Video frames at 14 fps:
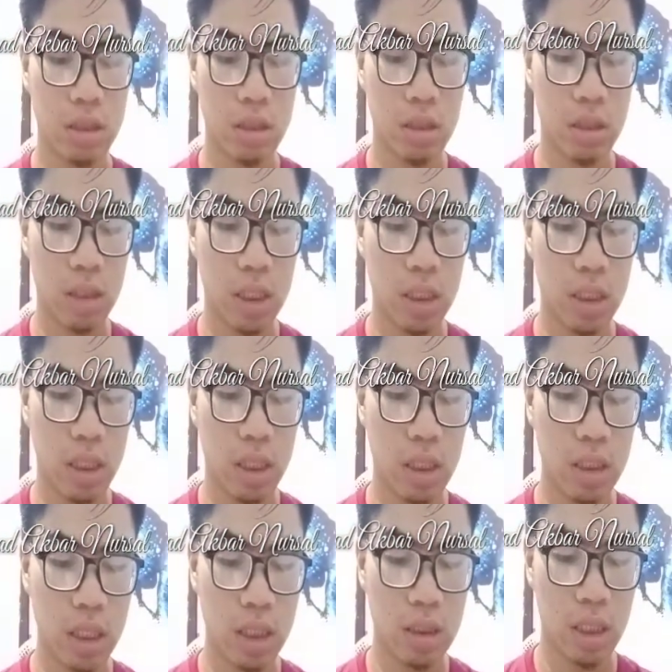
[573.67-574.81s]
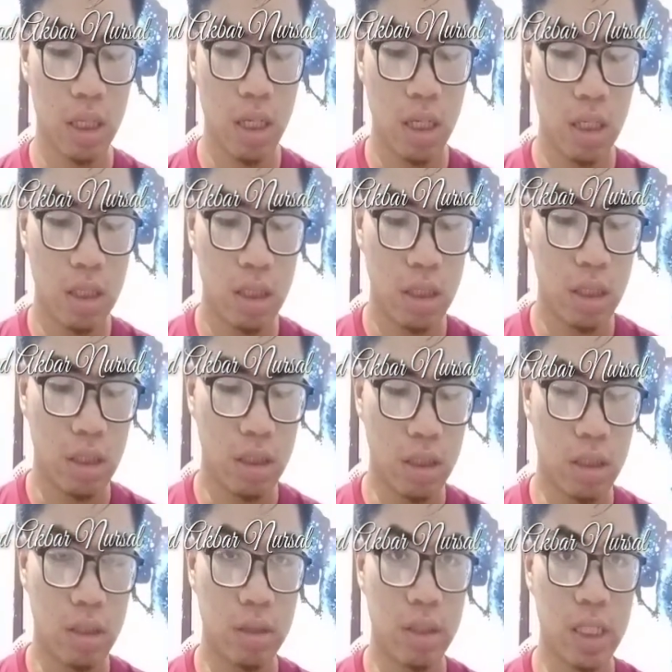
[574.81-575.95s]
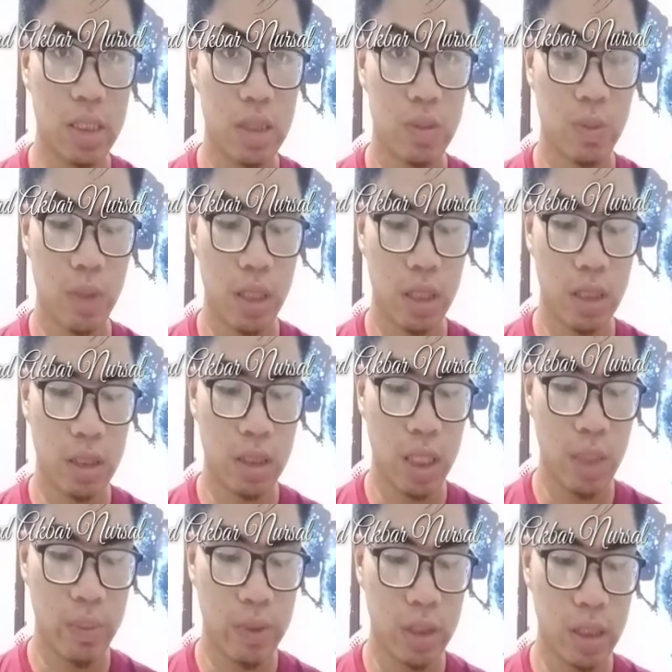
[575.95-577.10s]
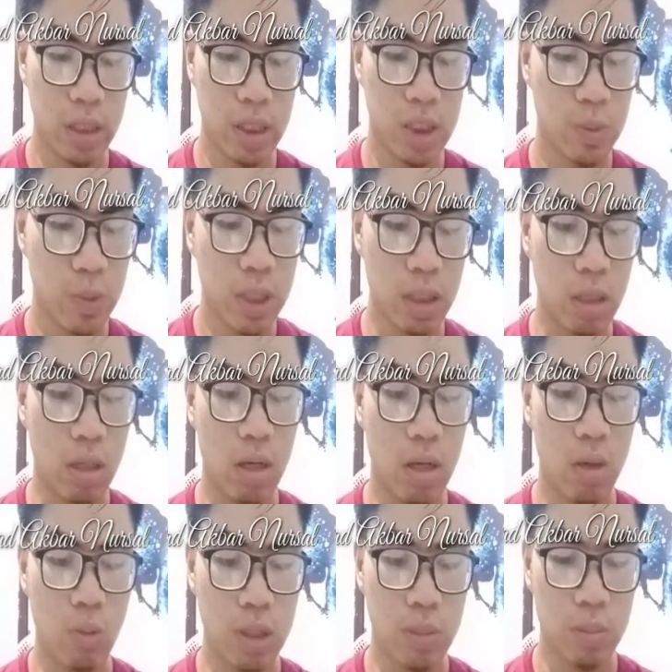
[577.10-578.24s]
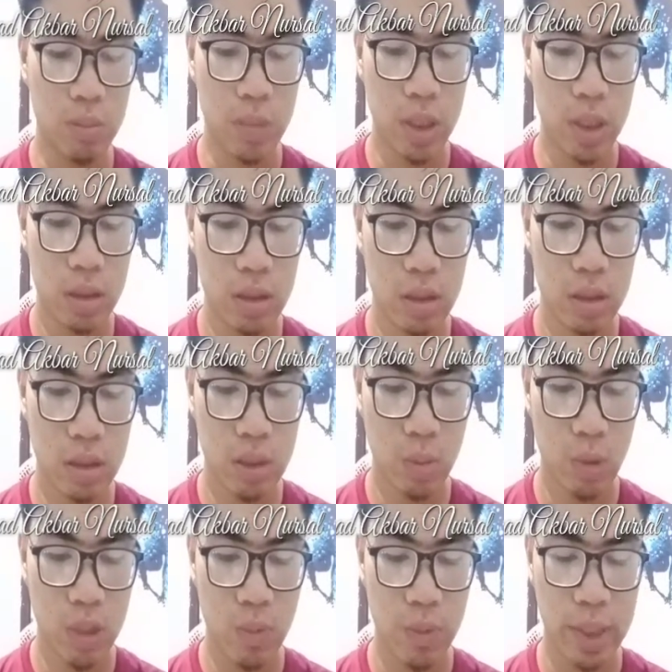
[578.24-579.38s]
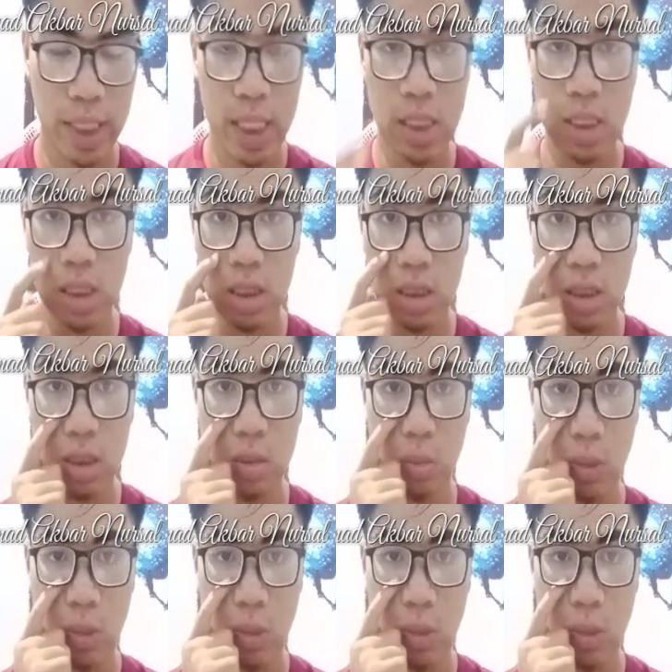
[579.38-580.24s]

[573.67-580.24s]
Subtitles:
I think that arrive the speaker with minor modification